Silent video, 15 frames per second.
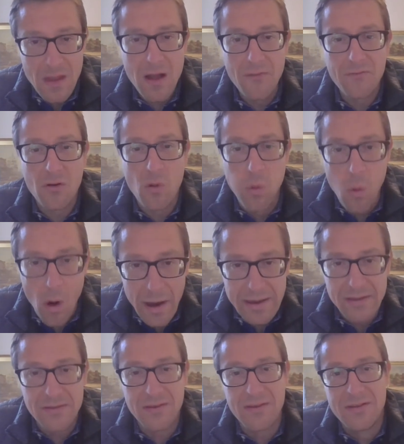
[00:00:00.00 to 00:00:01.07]
of
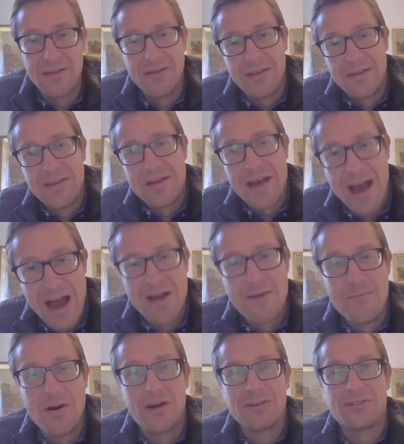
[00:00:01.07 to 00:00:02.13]
quite how
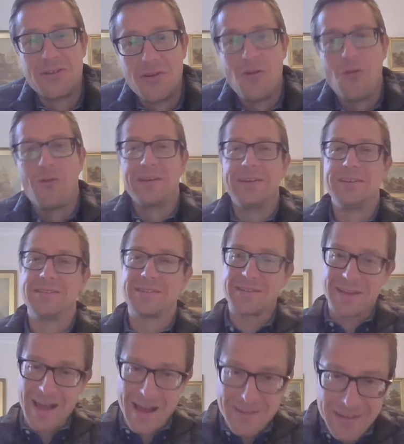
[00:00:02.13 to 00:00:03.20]
much noise
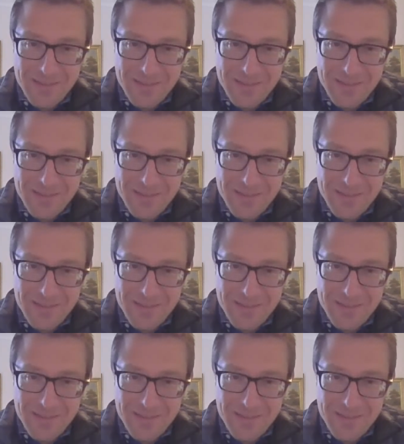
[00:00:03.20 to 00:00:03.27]
an